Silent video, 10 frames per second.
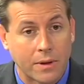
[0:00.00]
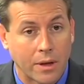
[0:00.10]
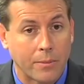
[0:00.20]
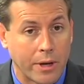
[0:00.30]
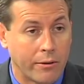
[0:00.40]
take
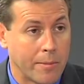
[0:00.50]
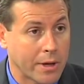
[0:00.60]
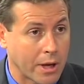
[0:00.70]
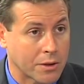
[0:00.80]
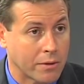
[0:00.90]
a
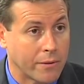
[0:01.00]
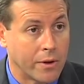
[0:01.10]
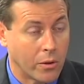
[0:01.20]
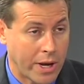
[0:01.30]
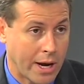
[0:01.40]
panoramic X-ray if you
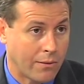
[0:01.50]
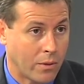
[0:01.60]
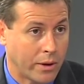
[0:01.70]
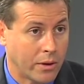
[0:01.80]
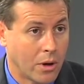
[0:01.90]
don't have
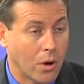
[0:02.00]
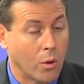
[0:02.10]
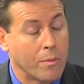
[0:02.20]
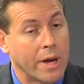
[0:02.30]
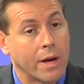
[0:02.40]
one, or
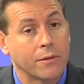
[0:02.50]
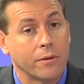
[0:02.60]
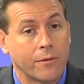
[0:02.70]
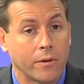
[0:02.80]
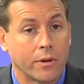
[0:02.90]
we may have to
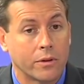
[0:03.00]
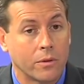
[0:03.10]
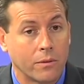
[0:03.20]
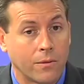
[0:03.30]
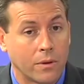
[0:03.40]
refer you
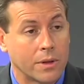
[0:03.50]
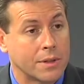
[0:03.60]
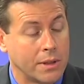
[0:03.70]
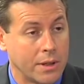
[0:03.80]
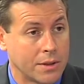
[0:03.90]
for a
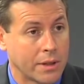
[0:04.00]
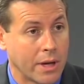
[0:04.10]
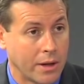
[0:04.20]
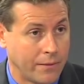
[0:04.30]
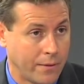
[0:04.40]
CT
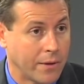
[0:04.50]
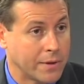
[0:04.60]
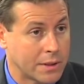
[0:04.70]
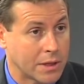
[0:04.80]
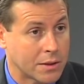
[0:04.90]
scan if
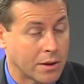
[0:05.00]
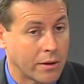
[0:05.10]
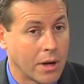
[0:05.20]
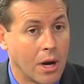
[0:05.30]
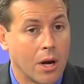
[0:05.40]
it's
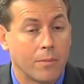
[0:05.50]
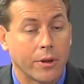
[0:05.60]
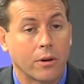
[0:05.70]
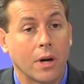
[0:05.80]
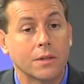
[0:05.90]
necessary. But the
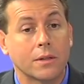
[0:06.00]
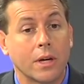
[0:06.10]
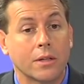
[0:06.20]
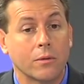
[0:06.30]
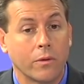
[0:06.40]

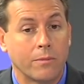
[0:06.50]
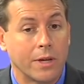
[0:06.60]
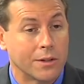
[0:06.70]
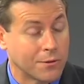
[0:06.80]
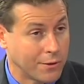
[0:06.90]
consultation with me
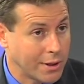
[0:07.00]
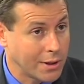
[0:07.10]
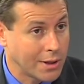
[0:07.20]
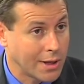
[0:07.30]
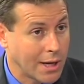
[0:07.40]
is free.
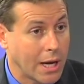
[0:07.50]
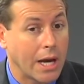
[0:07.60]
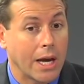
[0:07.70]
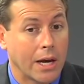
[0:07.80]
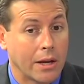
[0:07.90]

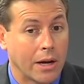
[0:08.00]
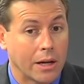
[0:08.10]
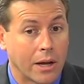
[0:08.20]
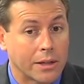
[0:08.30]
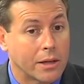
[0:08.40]
And I'd
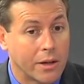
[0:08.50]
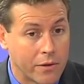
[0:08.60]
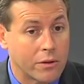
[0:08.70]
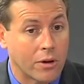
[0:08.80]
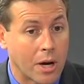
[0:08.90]
like to give you
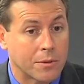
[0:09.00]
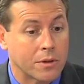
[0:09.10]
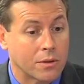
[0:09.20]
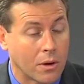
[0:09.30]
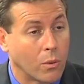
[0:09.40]
your
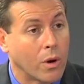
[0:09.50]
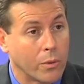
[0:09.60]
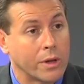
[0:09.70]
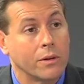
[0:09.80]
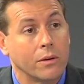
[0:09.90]
options on what
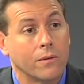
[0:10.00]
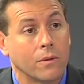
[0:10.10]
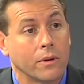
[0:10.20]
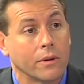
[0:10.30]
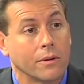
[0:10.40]
we can do
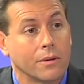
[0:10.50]
for you.